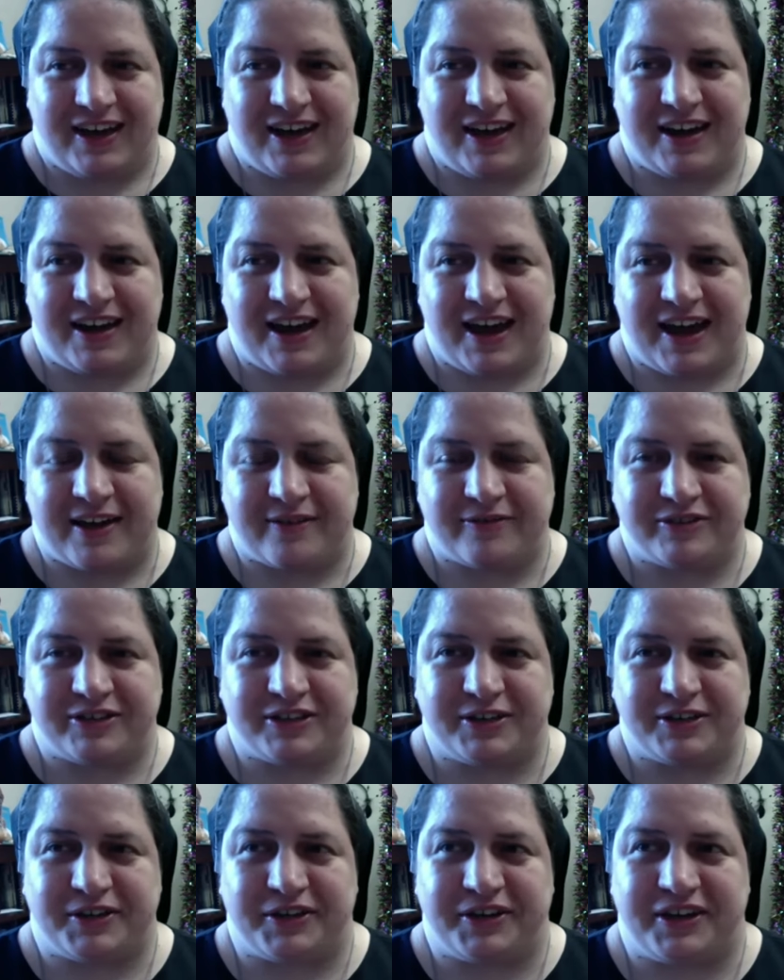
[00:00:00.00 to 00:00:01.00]

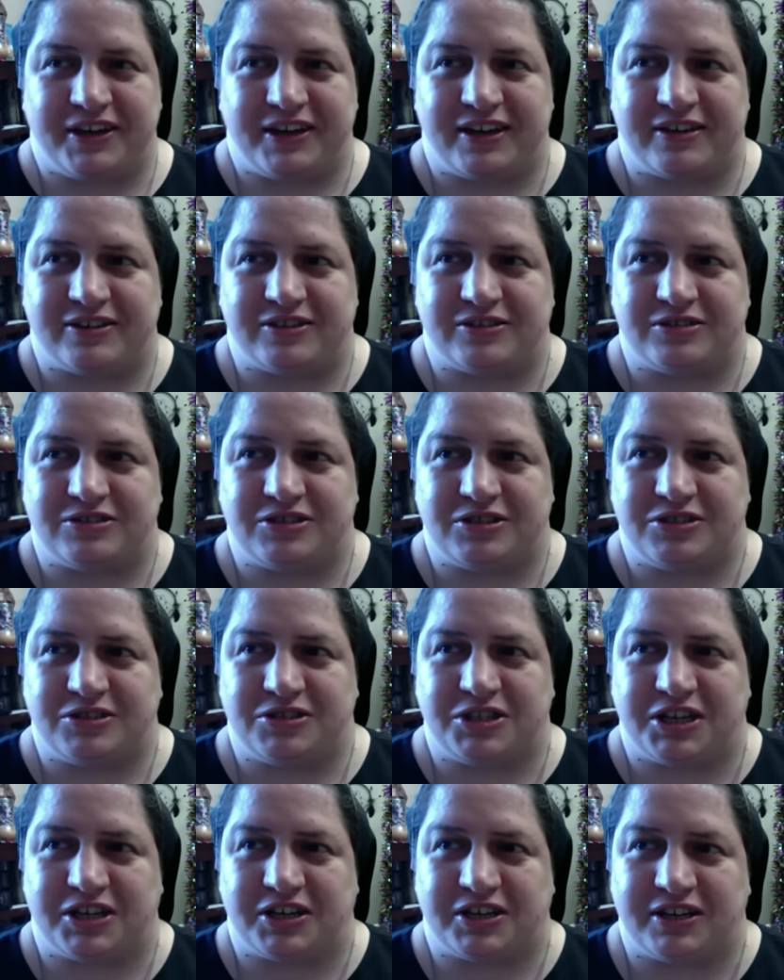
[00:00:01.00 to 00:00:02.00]
after his
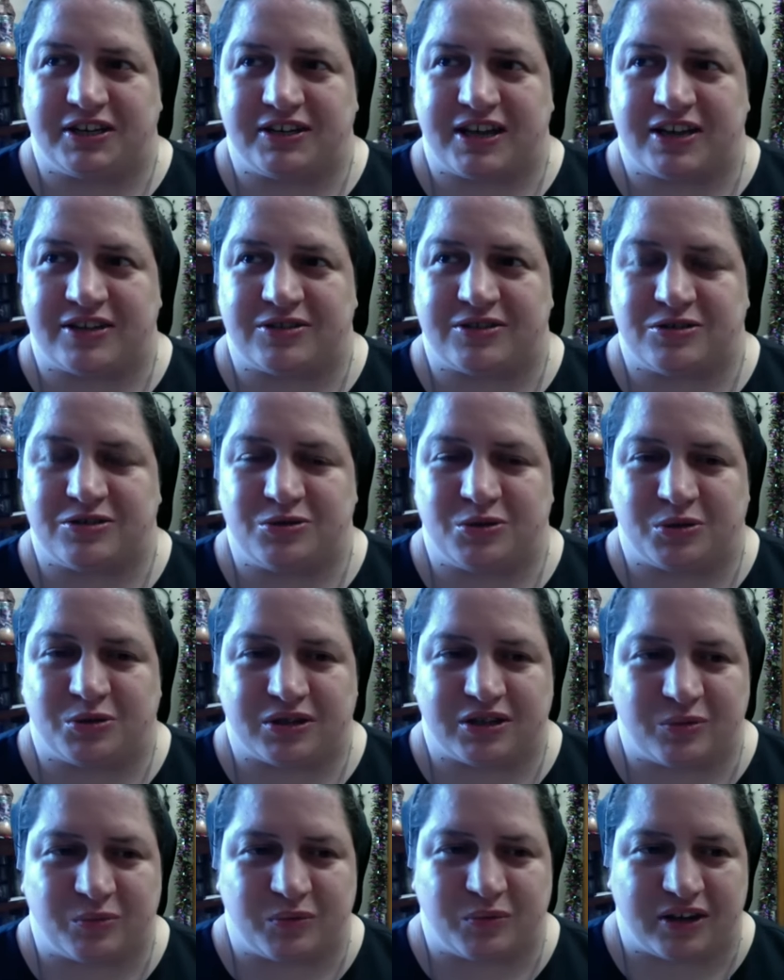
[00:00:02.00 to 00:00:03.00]
sharing that
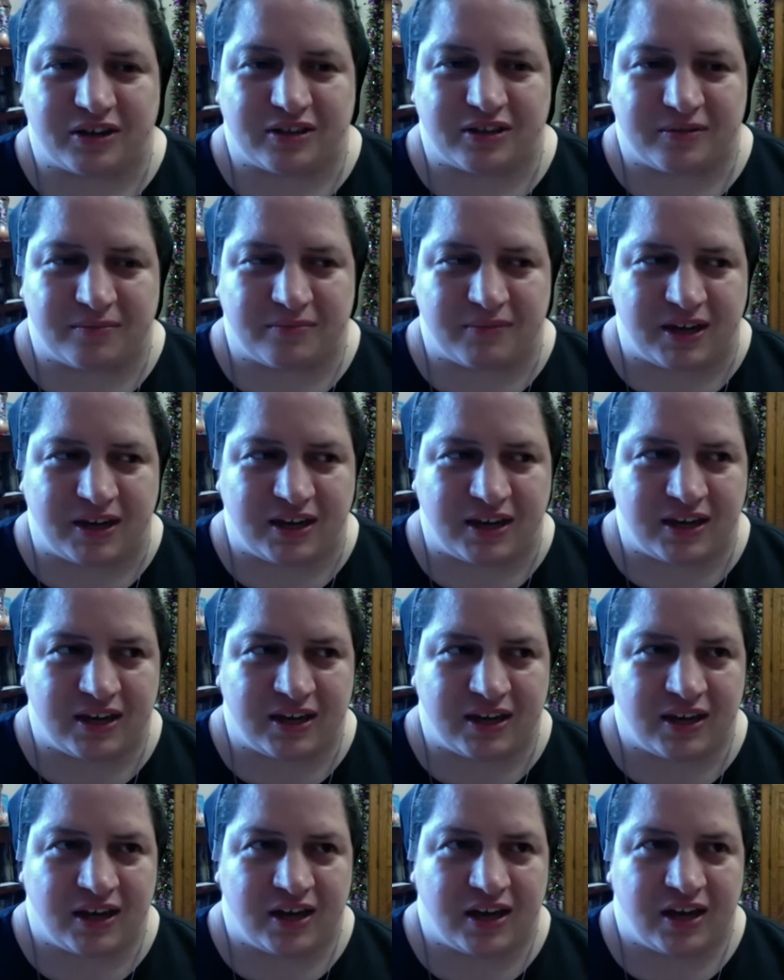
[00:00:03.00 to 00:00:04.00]
story with
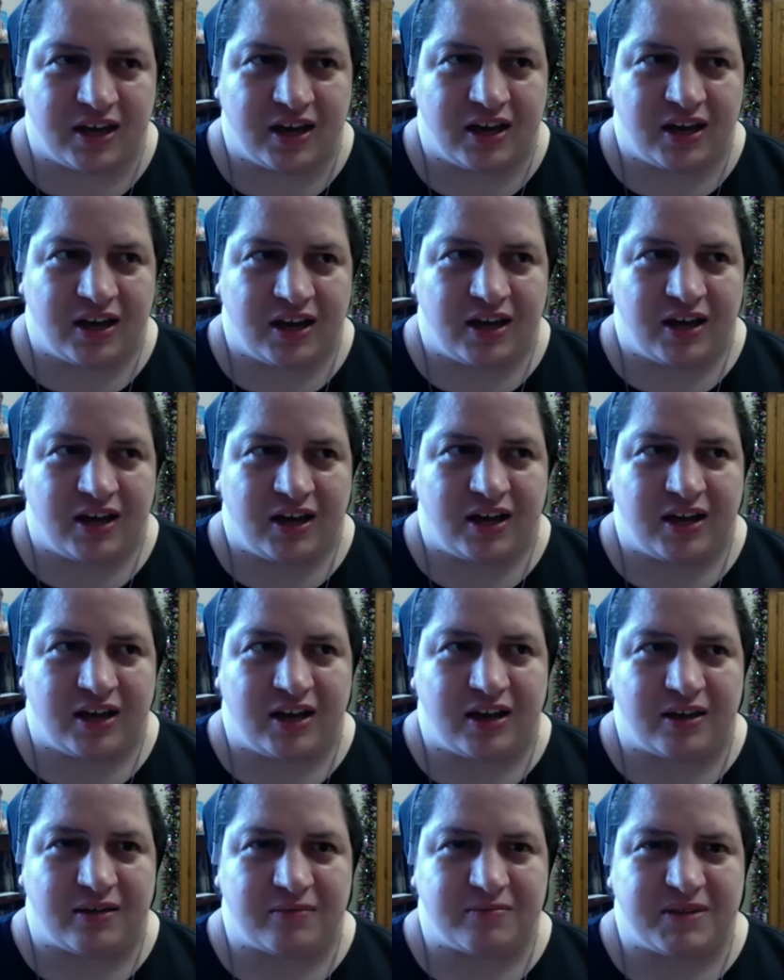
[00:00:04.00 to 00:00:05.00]
me,
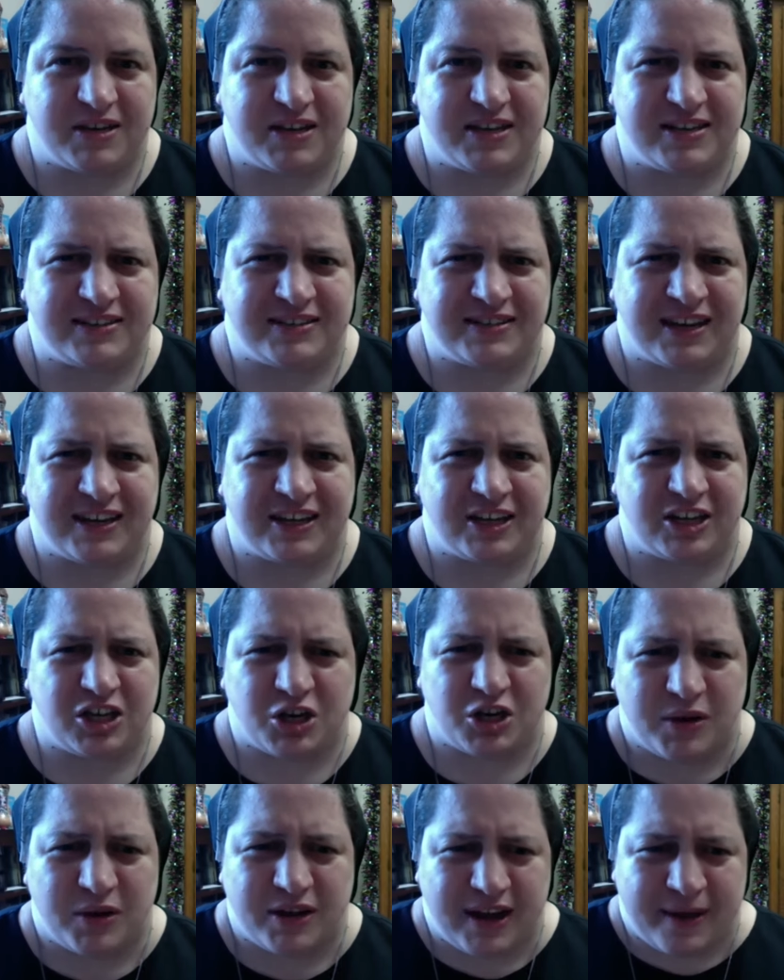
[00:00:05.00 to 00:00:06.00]
he's like,
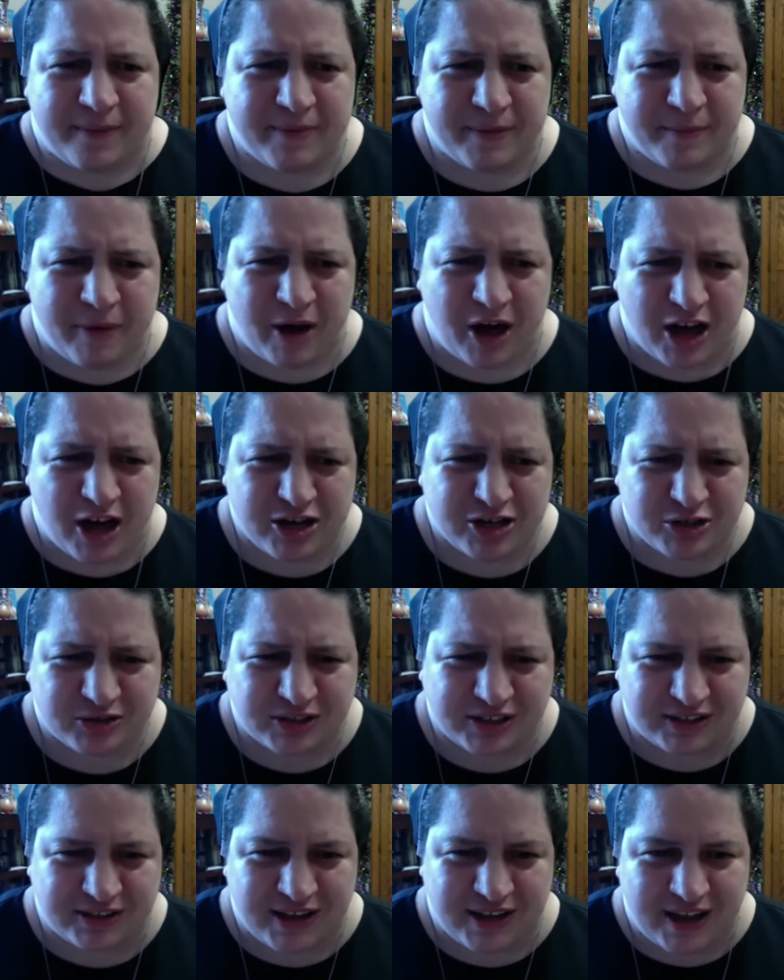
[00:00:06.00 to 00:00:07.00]
and I've been
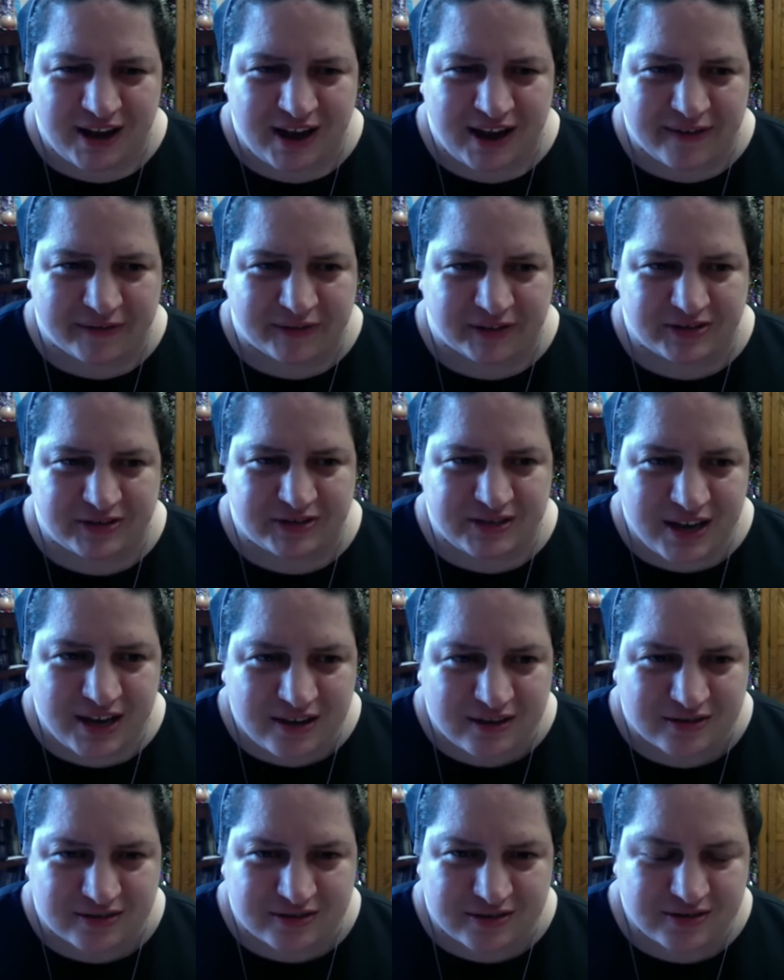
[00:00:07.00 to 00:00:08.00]
pondering that ever
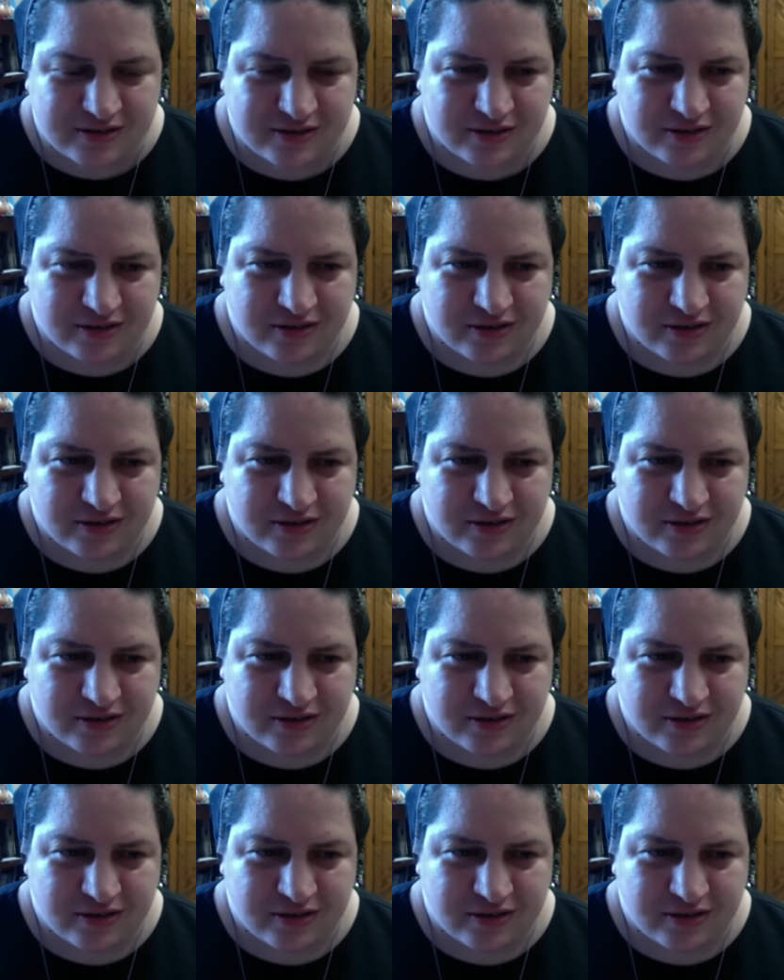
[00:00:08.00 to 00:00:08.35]
since.